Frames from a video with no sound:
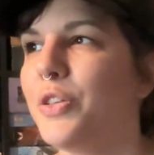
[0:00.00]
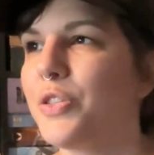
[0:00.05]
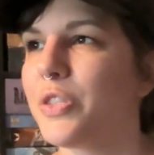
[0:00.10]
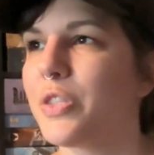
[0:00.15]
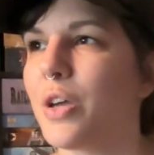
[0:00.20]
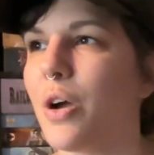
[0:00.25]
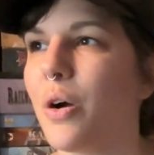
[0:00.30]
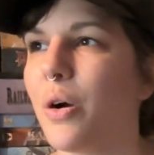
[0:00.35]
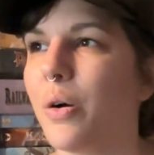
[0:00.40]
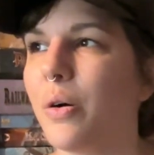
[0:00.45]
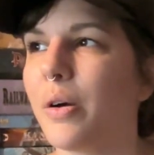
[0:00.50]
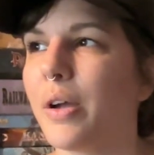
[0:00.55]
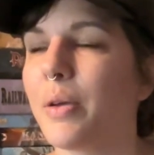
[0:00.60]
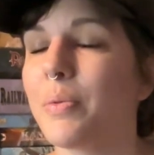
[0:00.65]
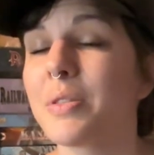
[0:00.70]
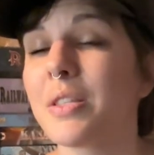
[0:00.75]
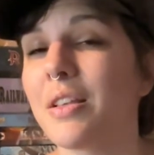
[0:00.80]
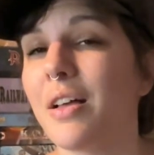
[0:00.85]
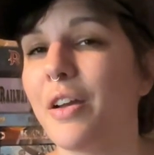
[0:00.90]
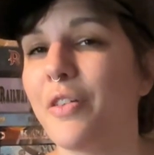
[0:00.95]
So it
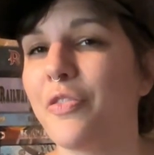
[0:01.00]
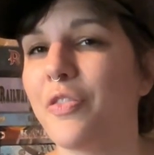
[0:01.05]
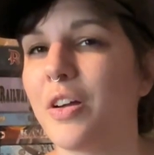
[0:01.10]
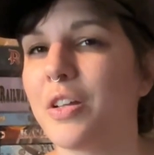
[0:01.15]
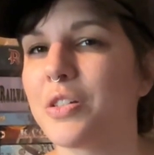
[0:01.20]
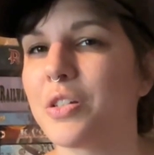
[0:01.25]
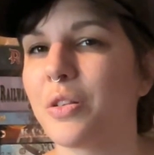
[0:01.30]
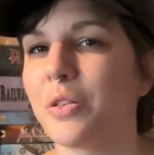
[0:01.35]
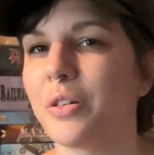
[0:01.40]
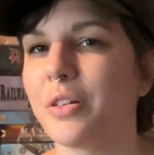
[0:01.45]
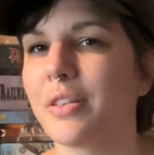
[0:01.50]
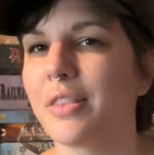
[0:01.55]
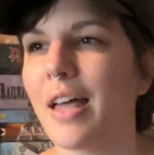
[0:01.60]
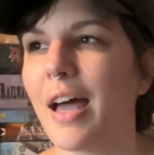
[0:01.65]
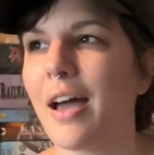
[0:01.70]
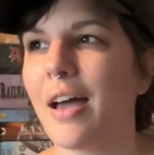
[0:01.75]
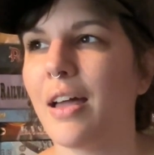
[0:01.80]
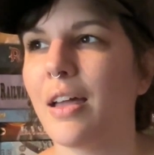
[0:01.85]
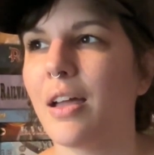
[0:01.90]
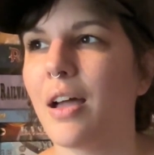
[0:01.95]
was a lot of fun to learn
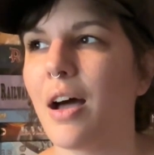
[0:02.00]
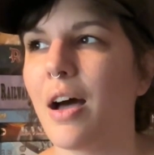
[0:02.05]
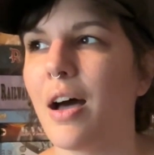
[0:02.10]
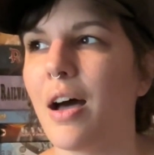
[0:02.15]
that,